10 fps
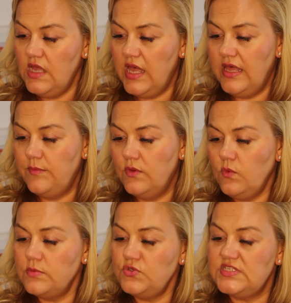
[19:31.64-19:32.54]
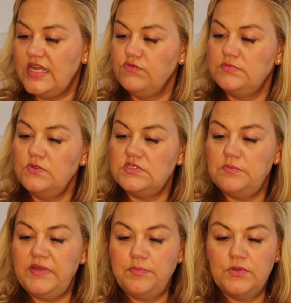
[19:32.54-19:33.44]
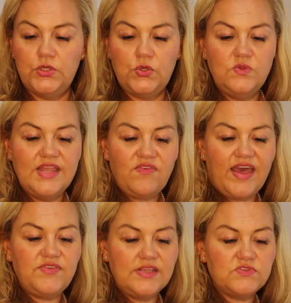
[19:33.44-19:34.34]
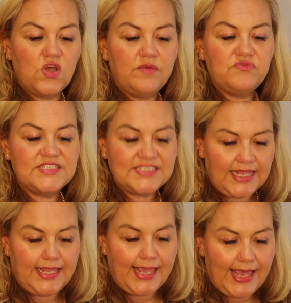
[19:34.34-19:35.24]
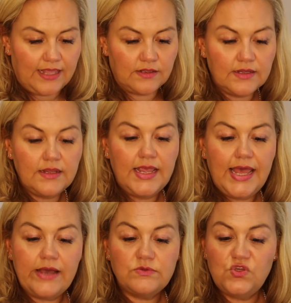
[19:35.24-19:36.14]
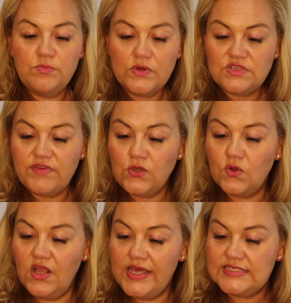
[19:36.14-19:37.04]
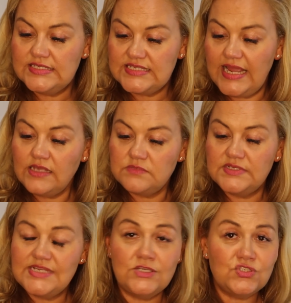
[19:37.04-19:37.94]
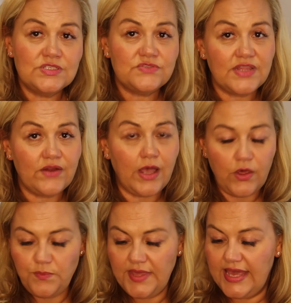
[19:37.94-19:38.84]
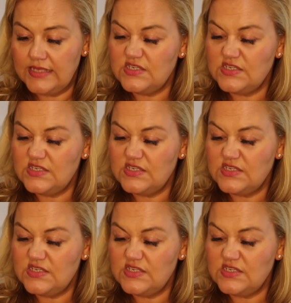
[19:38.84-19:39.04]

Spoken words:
What would you say in response to people who never have enough time for skincare? How do you motivate your clients and set expectations for their at-home care?